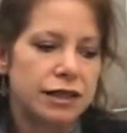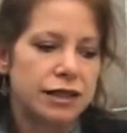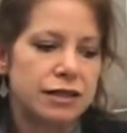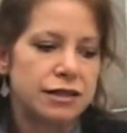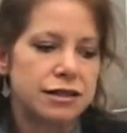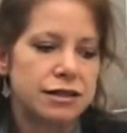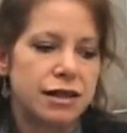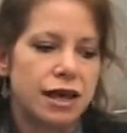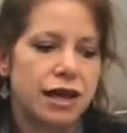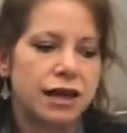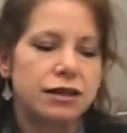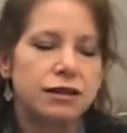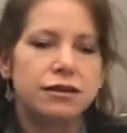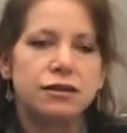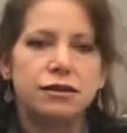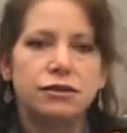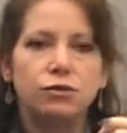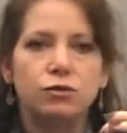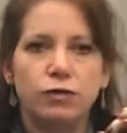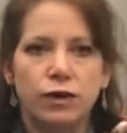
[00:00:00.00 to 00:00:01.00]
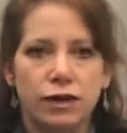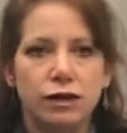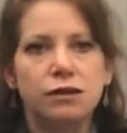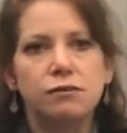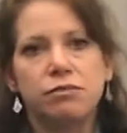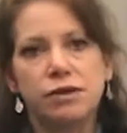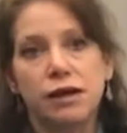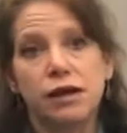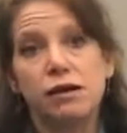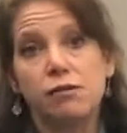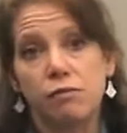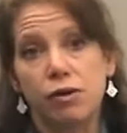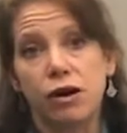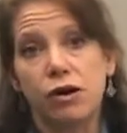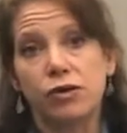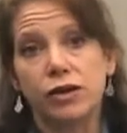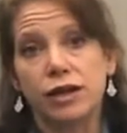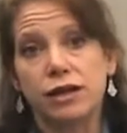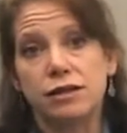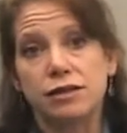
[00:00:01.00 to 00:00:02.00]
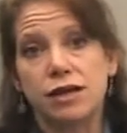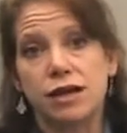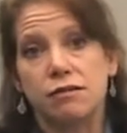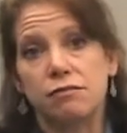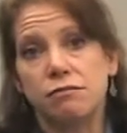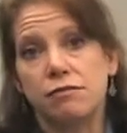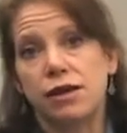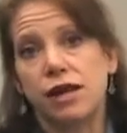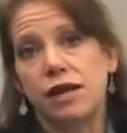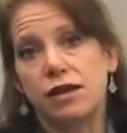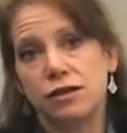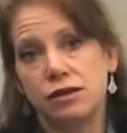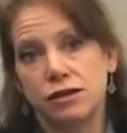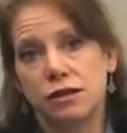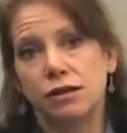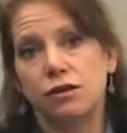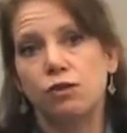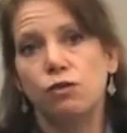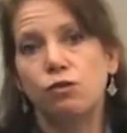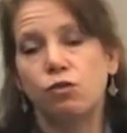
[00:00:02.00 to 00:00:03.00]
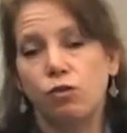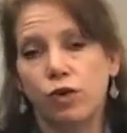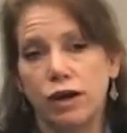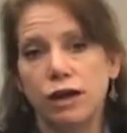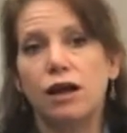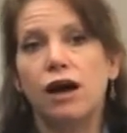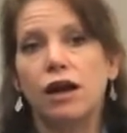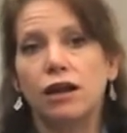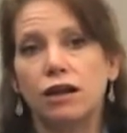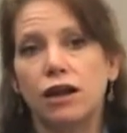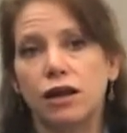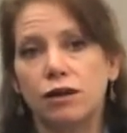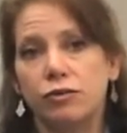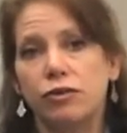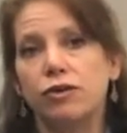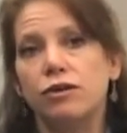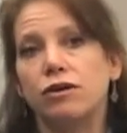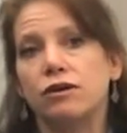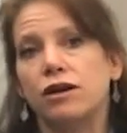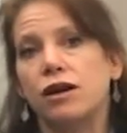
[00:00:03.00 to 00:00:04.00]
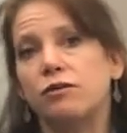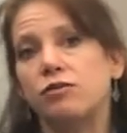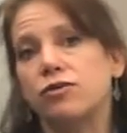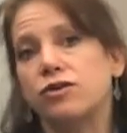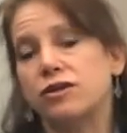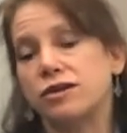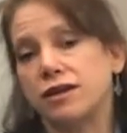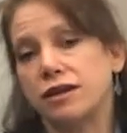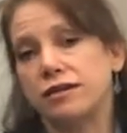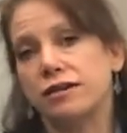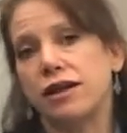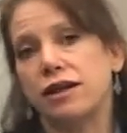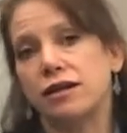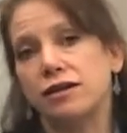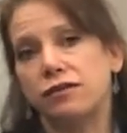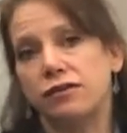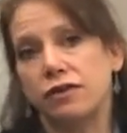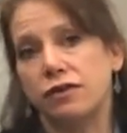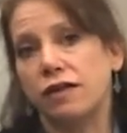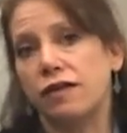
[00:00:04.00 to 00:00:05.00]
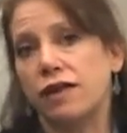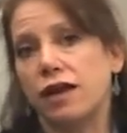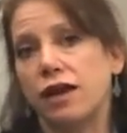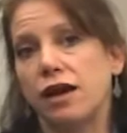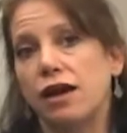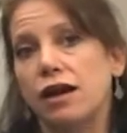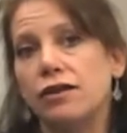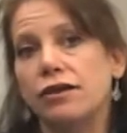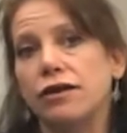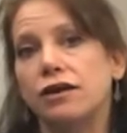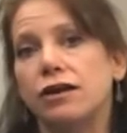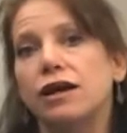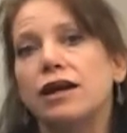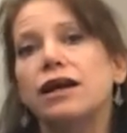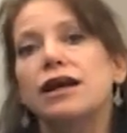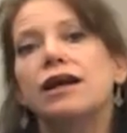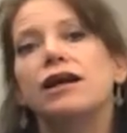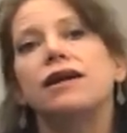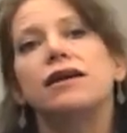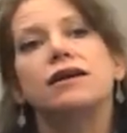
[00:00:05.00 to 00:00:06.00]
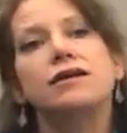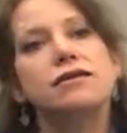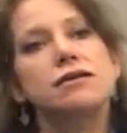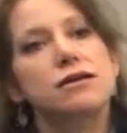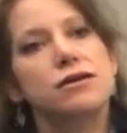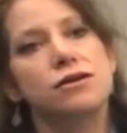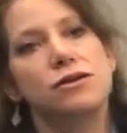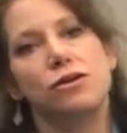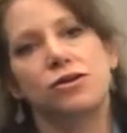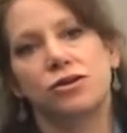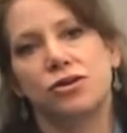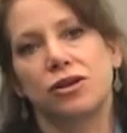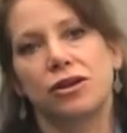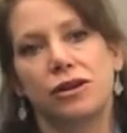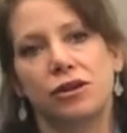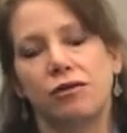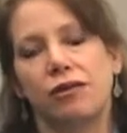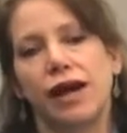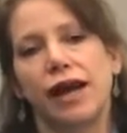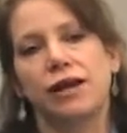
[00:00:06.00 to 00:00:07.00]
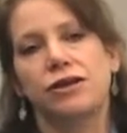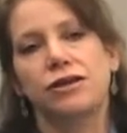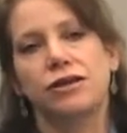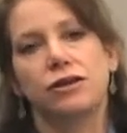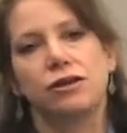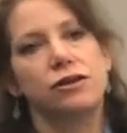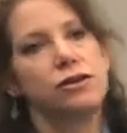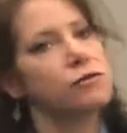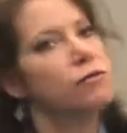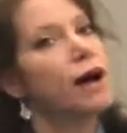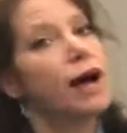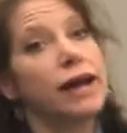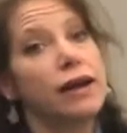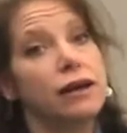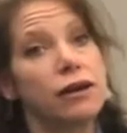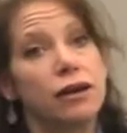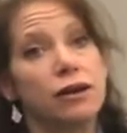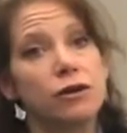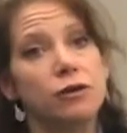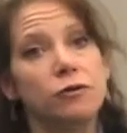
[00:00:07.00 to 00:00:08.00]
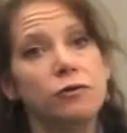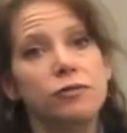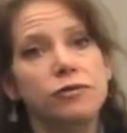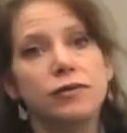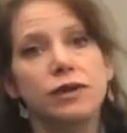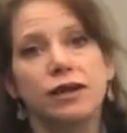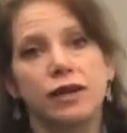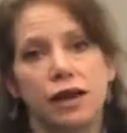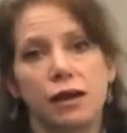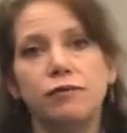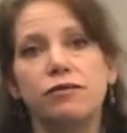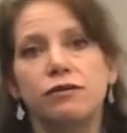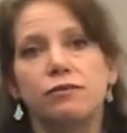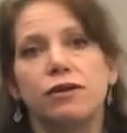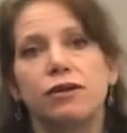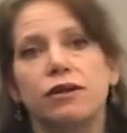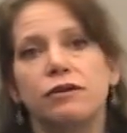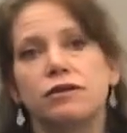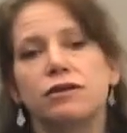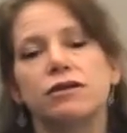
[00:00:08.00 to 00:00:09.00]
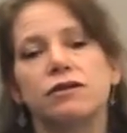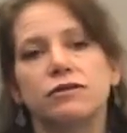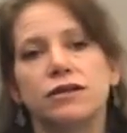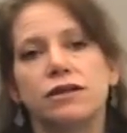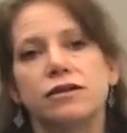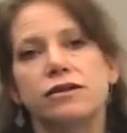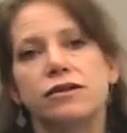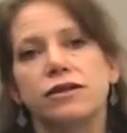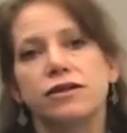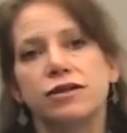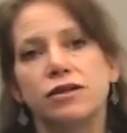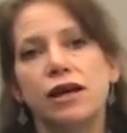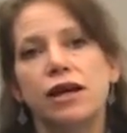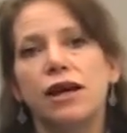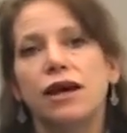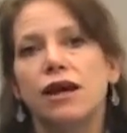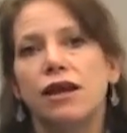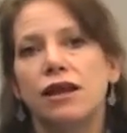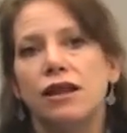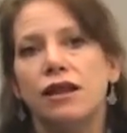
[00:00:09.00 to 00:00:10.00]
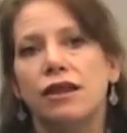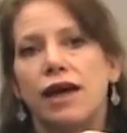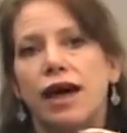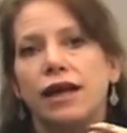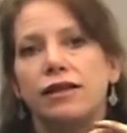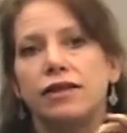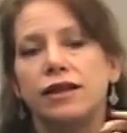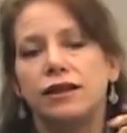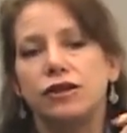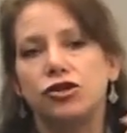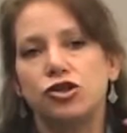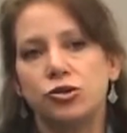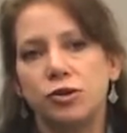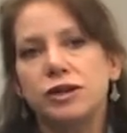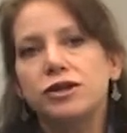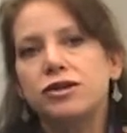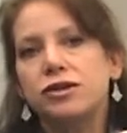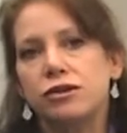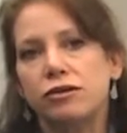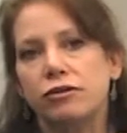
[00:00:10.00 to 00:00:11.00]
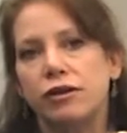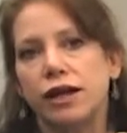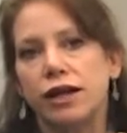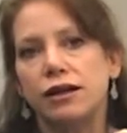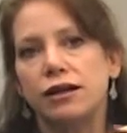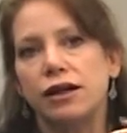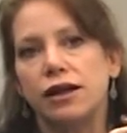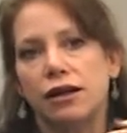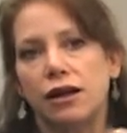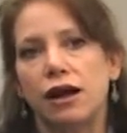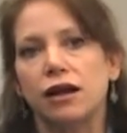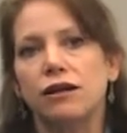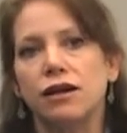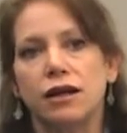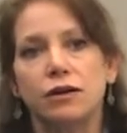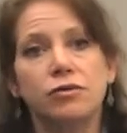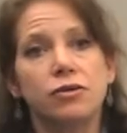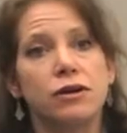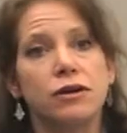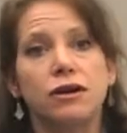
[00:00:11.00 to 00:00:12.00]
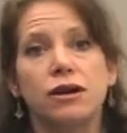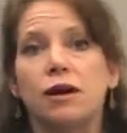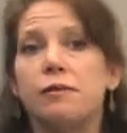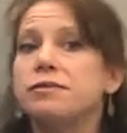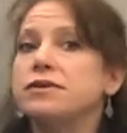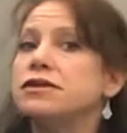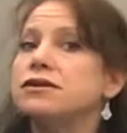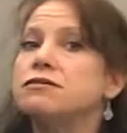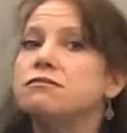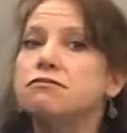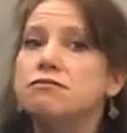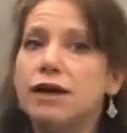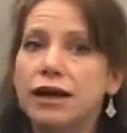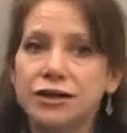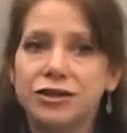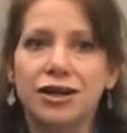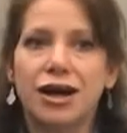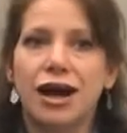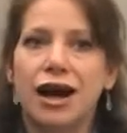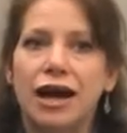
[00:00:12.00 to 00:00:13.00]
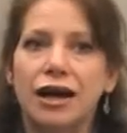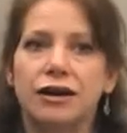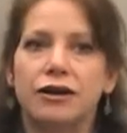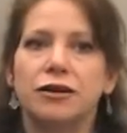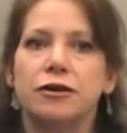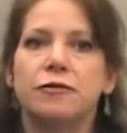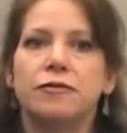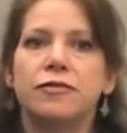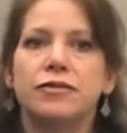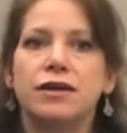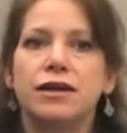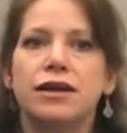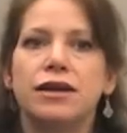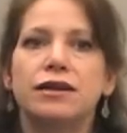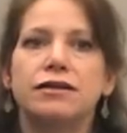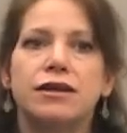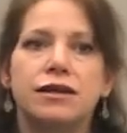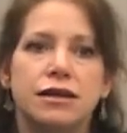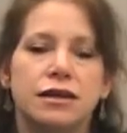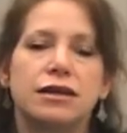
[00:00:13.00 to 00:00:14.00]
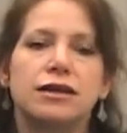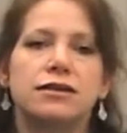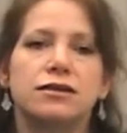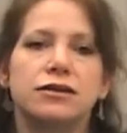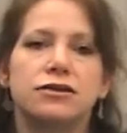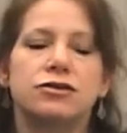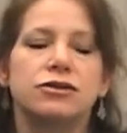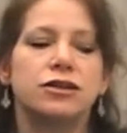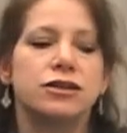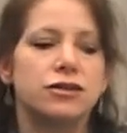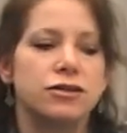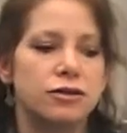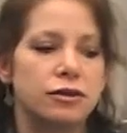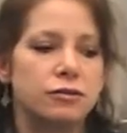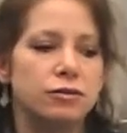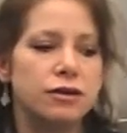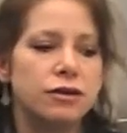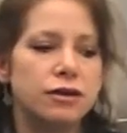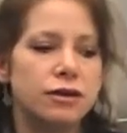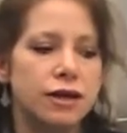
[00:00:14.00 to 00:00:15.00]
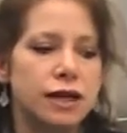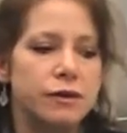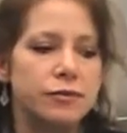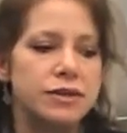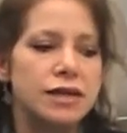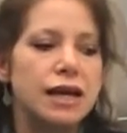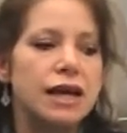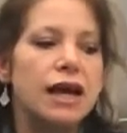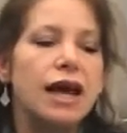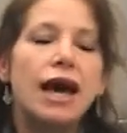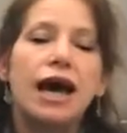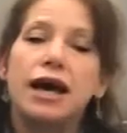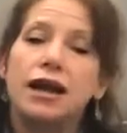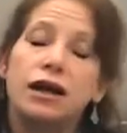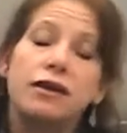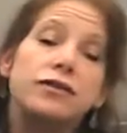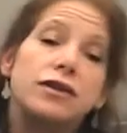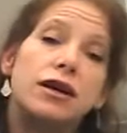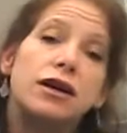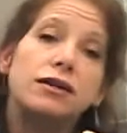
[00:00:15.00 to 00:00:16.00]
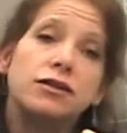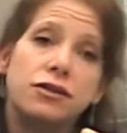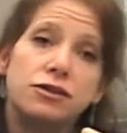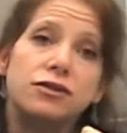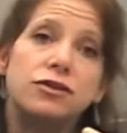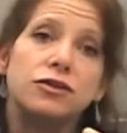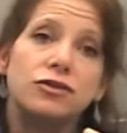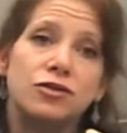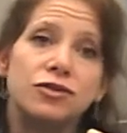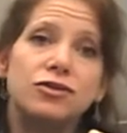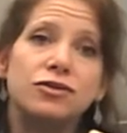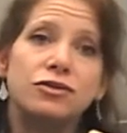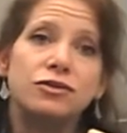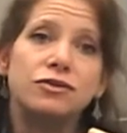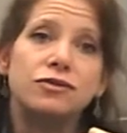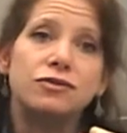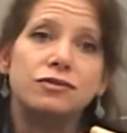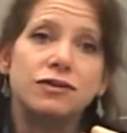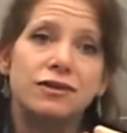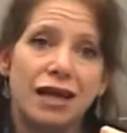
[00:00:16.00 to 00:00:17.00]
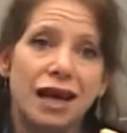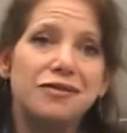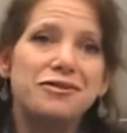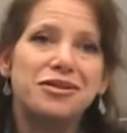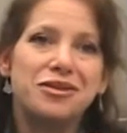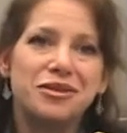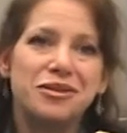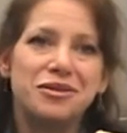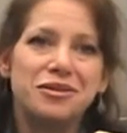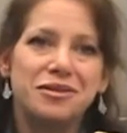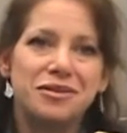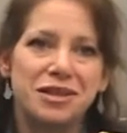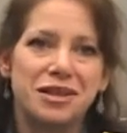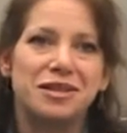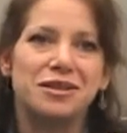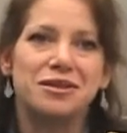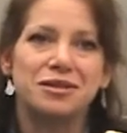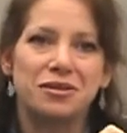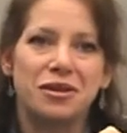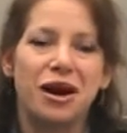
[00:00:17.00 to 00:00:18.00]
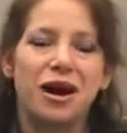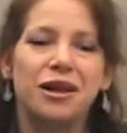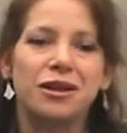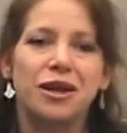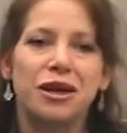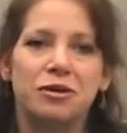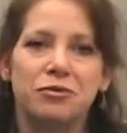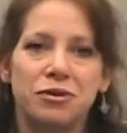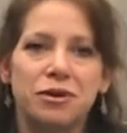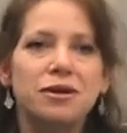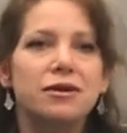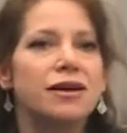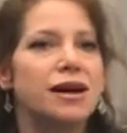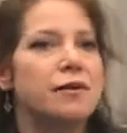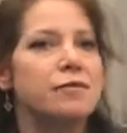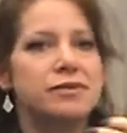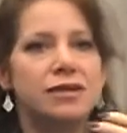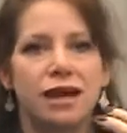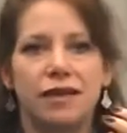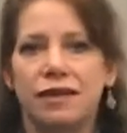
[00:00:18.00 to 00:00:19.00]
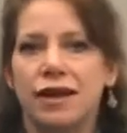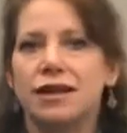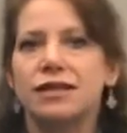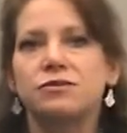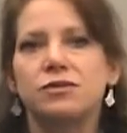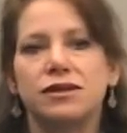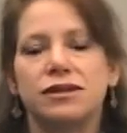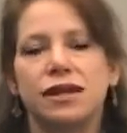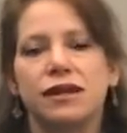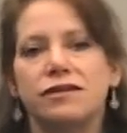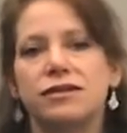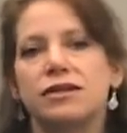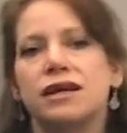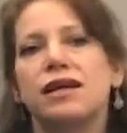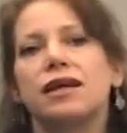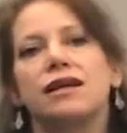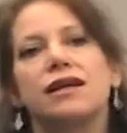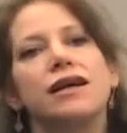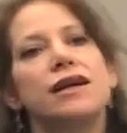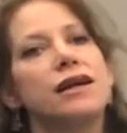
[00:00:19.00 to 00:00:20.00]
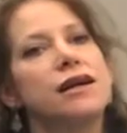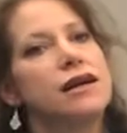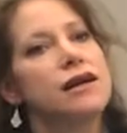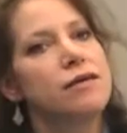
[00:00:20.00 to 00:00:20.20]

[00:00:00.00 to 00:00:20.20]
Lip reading: is that one of the big components that makes one online program more successful than the other is the social interaction. You might know, and I'm familiar with the research, that the attrition rate in online programs is much higher than it is in traditional programs. And I've talked to students who've left these online programs, and that's what they've said.